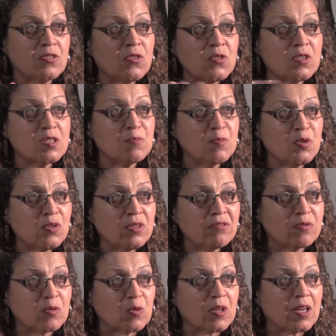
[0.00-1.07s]
No, it's
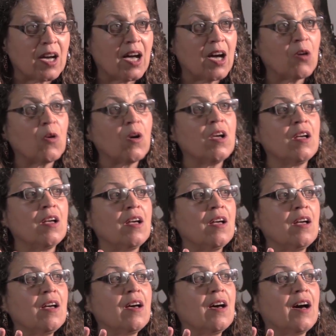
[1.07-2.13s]
beautiful how
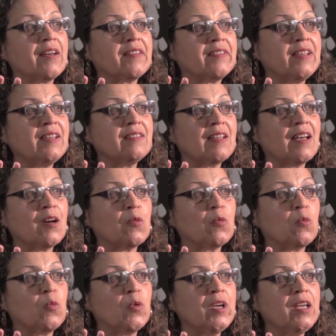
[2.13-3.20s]
I think that
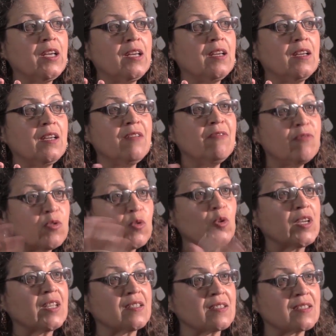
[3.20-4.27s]
we
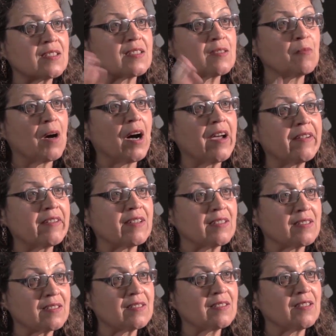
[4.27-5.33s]
influence as
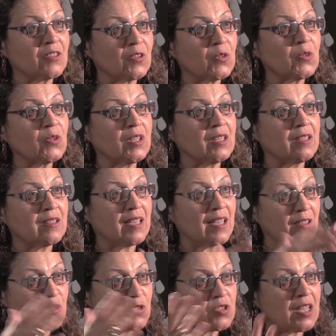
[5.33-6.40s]
migrants, you know, the, the
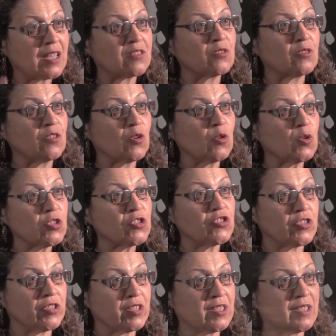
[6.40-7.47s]
Anglo-Saxon
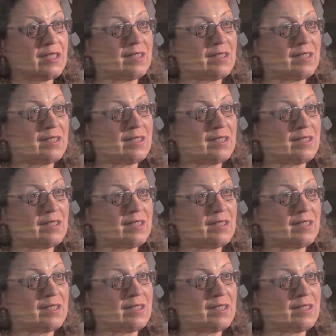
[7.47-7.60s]
culture.